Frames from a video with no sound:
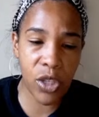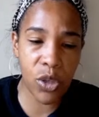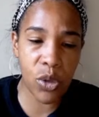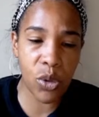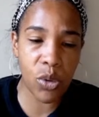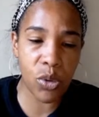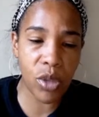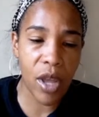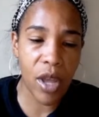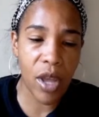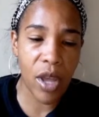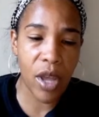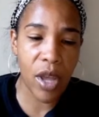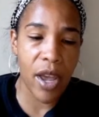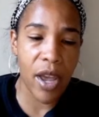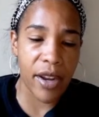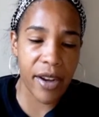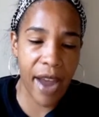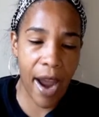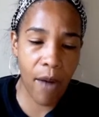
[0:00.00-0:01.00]
used
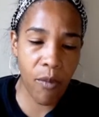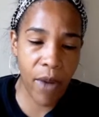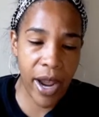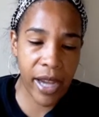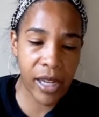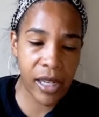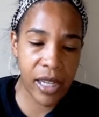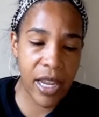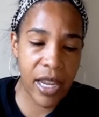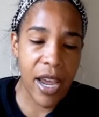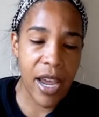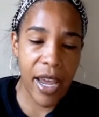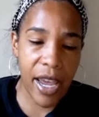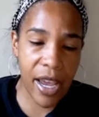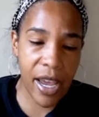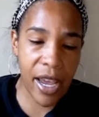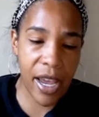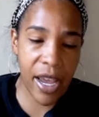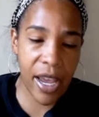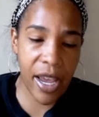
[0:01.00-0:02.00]
directly
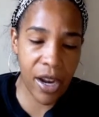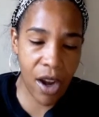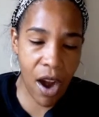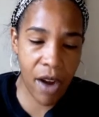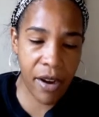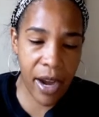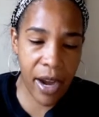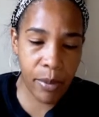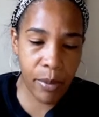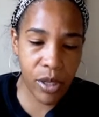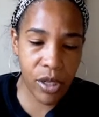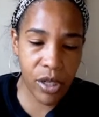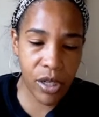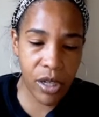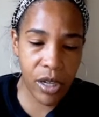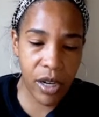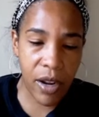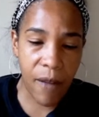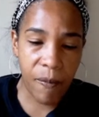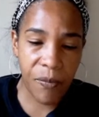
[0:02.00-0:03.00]
in our
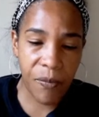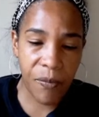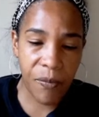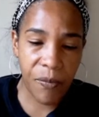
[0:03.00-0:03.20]
neighborhood.